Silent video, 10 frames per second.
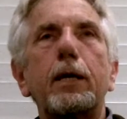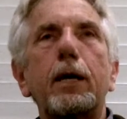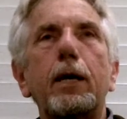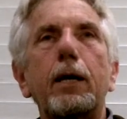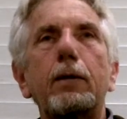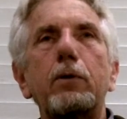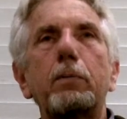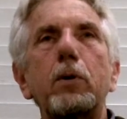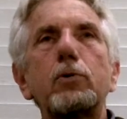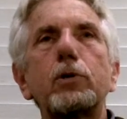and the
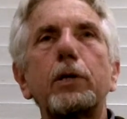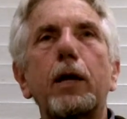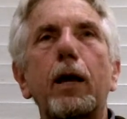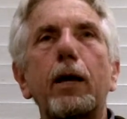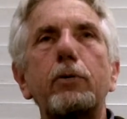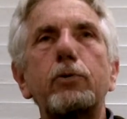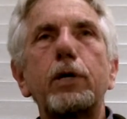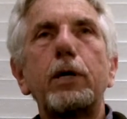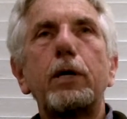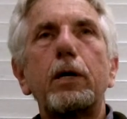person has
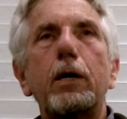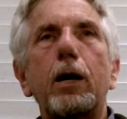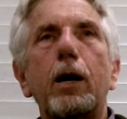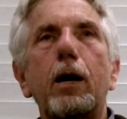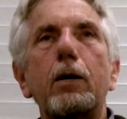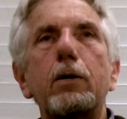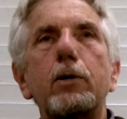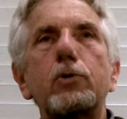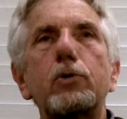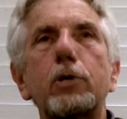uh,
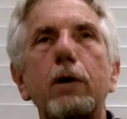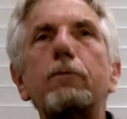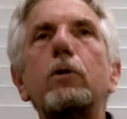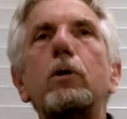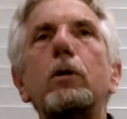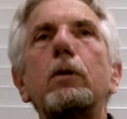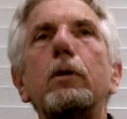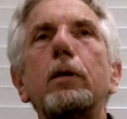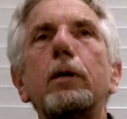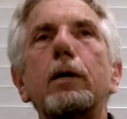several
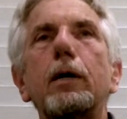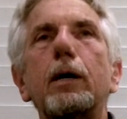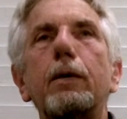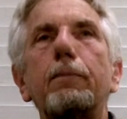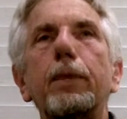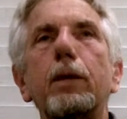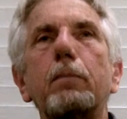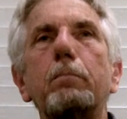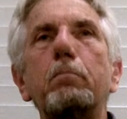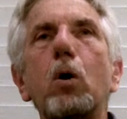um,
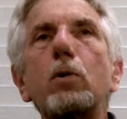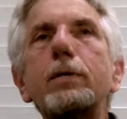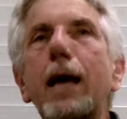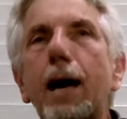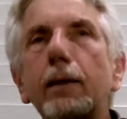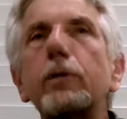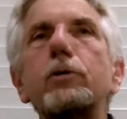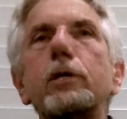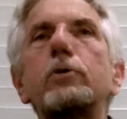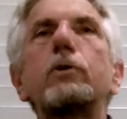
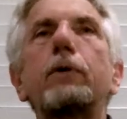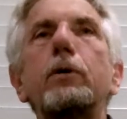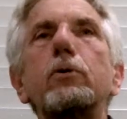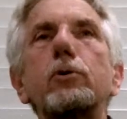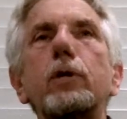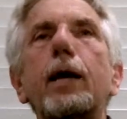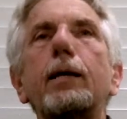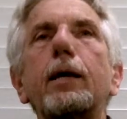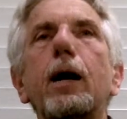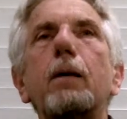modalities of
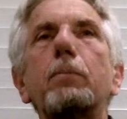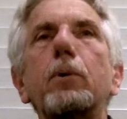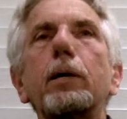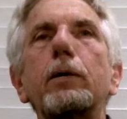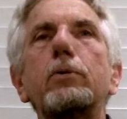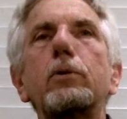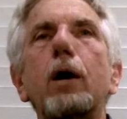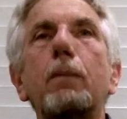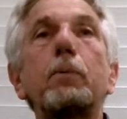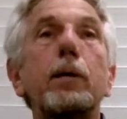understanding operated,
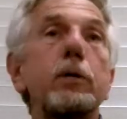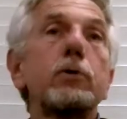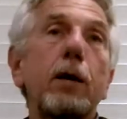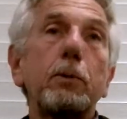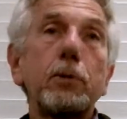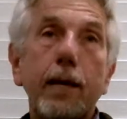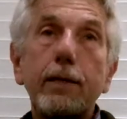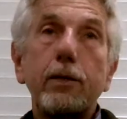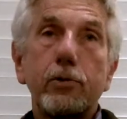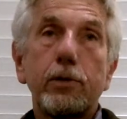operating
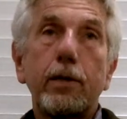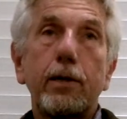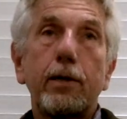simultaneously.